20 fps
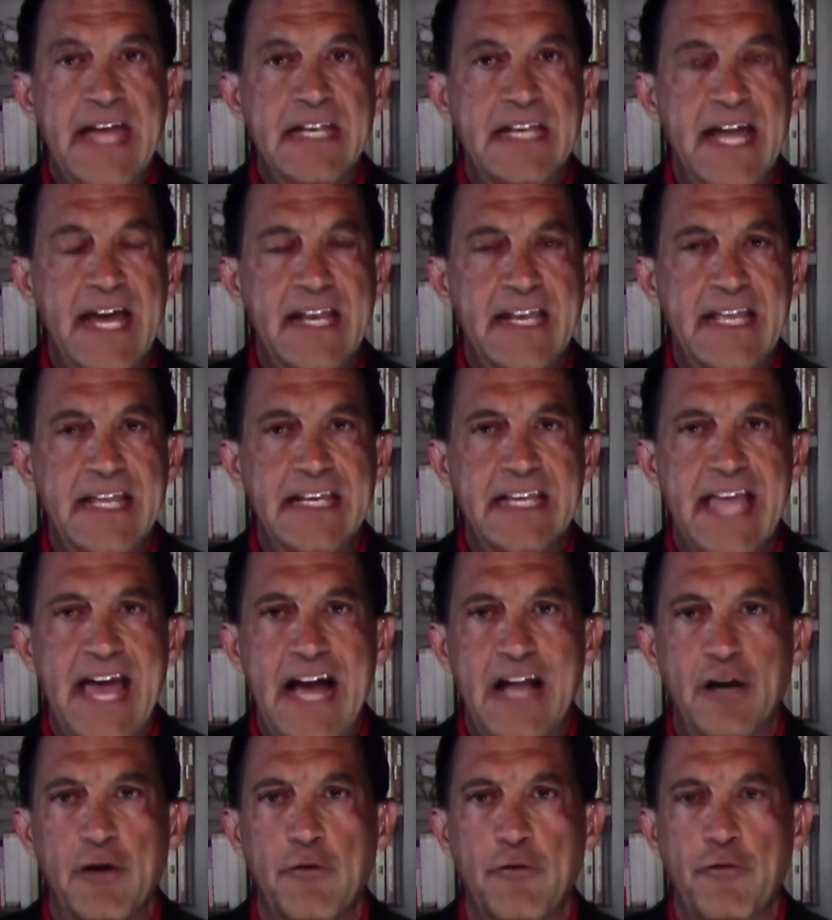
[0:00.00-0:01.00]
And yet in
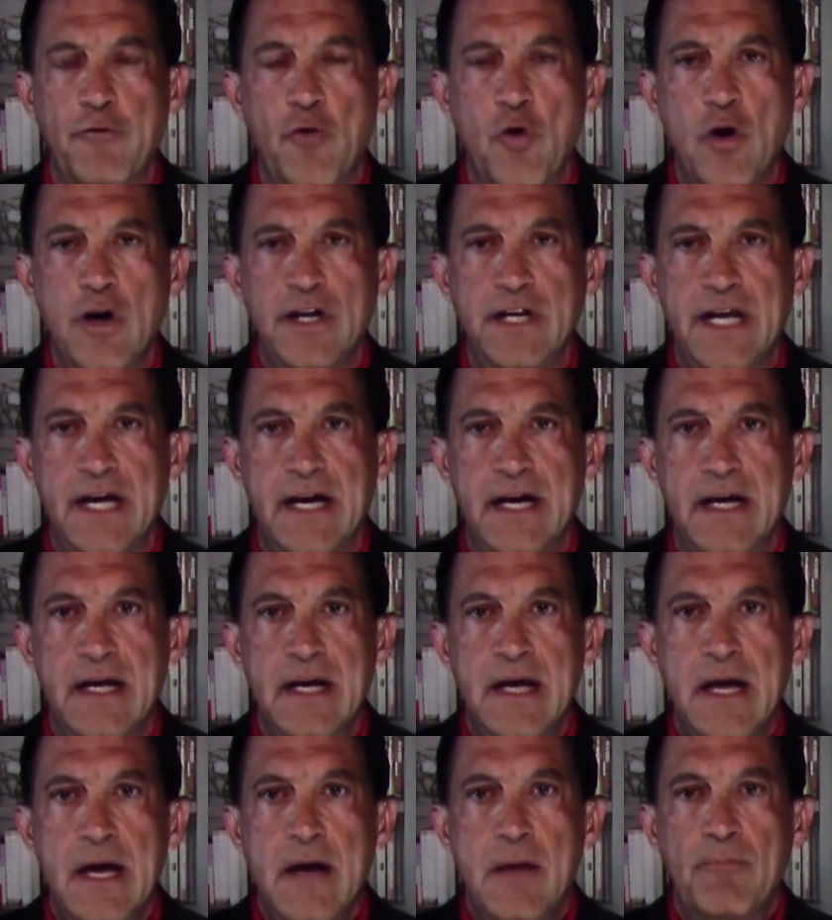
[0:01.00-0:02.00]

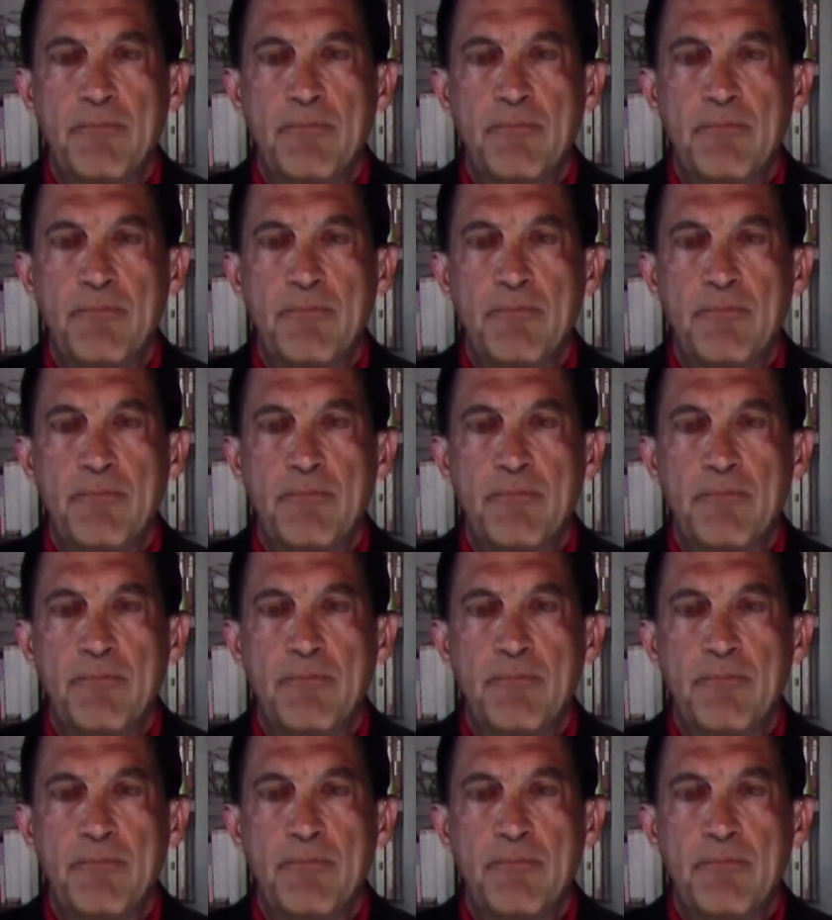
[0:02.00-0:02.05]
California,